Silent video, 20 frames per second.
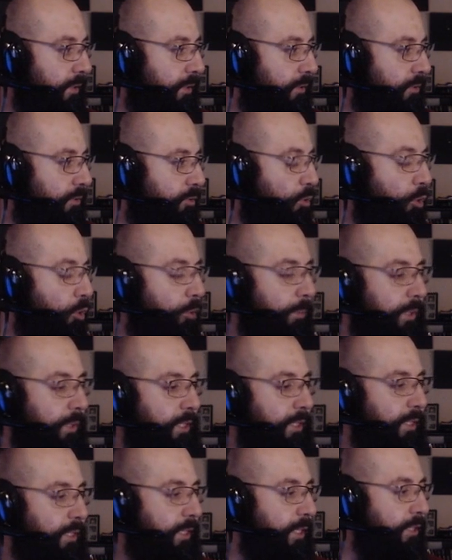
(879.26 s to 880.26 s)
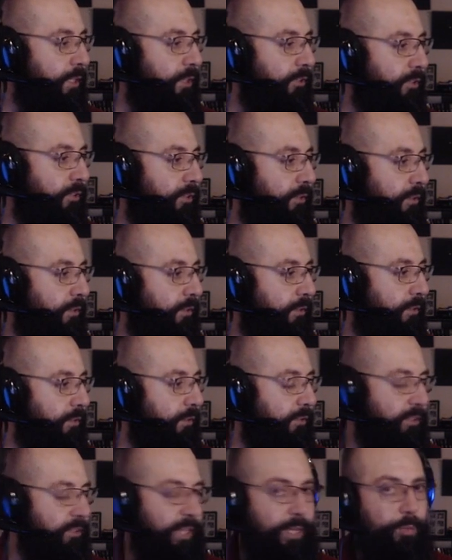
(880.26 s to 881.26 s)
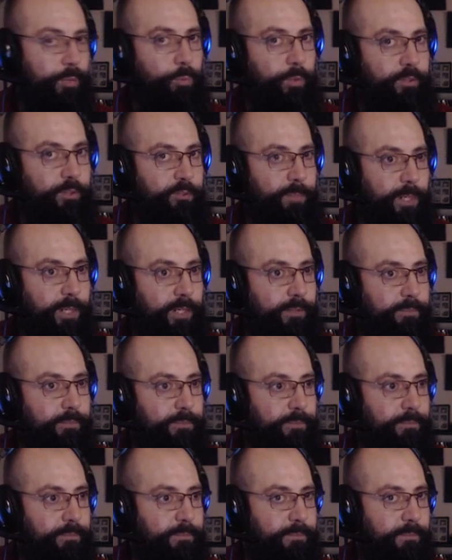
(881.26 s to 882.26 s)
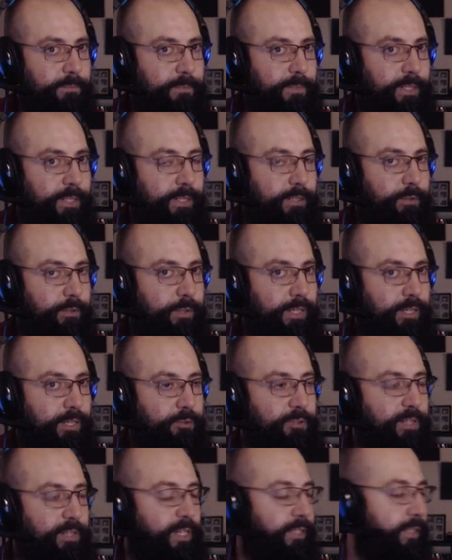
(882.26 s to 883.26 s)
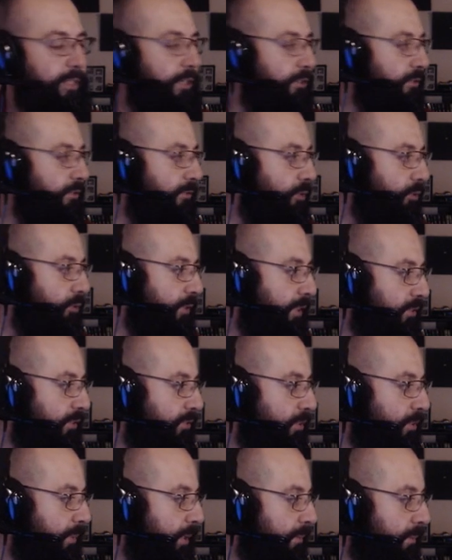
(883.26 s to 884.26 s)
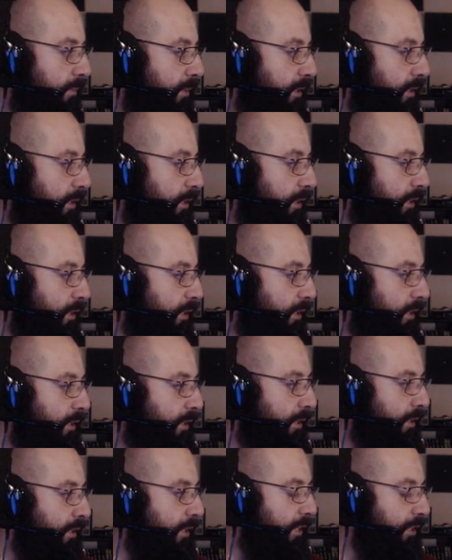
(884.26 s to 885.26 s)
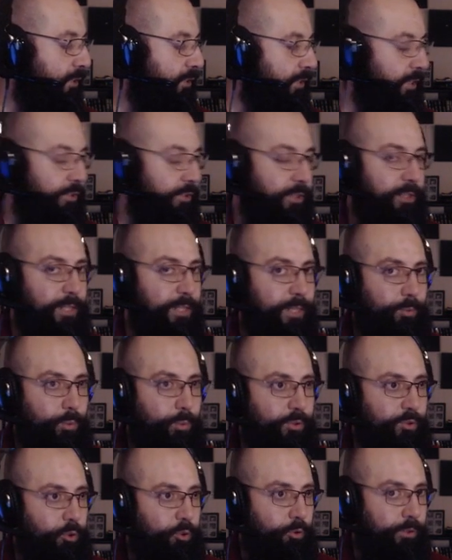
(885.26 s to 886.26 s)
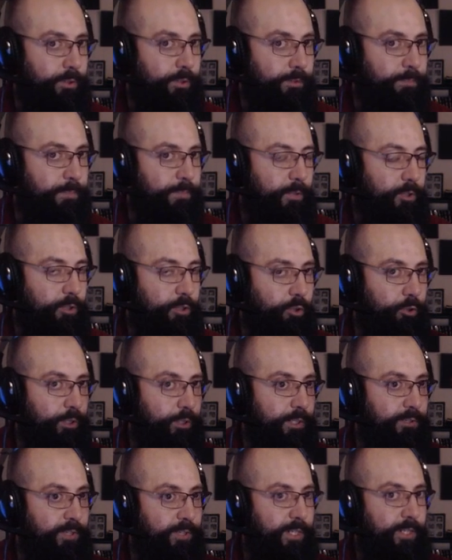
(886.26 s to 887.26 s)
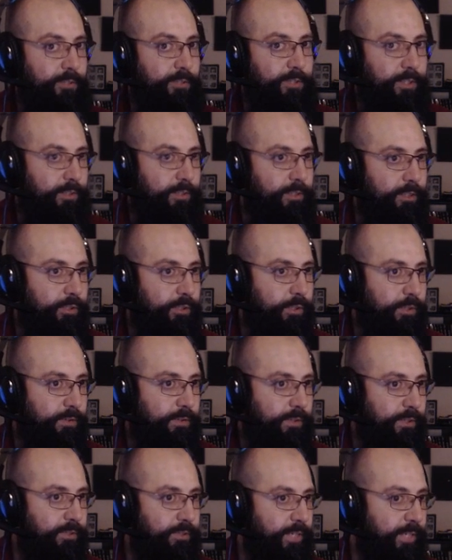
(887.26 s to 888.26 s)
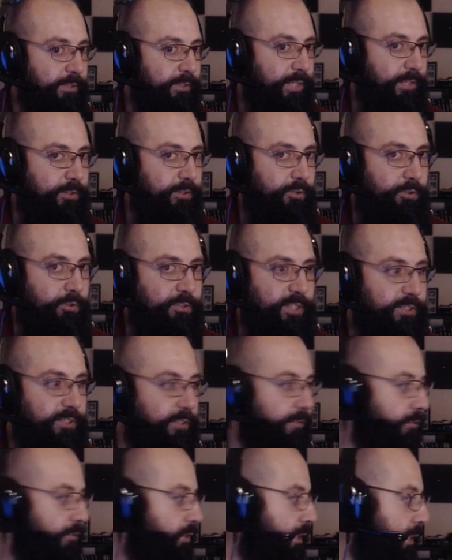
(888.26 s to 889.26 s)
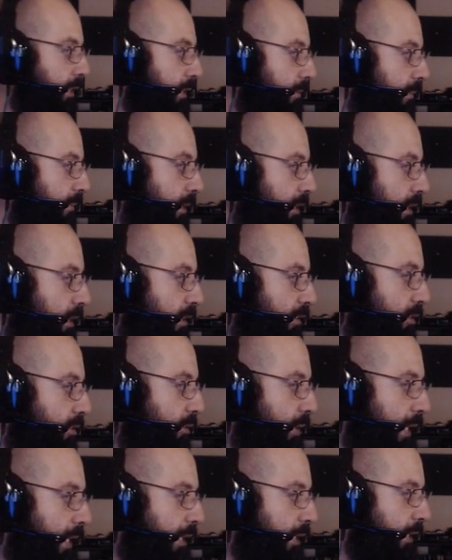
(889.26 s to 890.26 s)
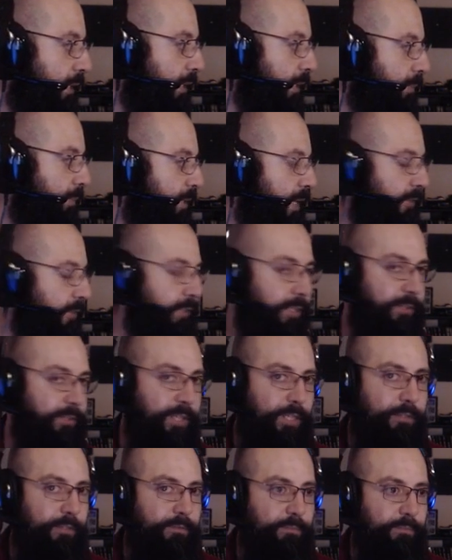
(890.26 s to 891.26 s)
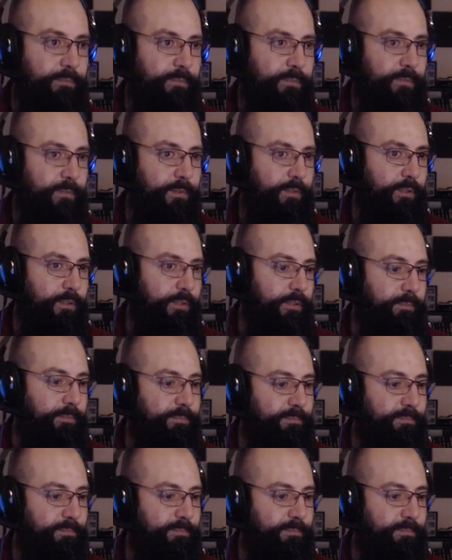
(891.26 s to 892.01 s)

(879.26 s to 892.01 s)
normally, like, he doesn't stay in one spot. Like, he was lying down on the floor next to me. And I could tell the light was hurt in his eyes. Like, his eyes gotten too sensitive for light. So he kept having his head dug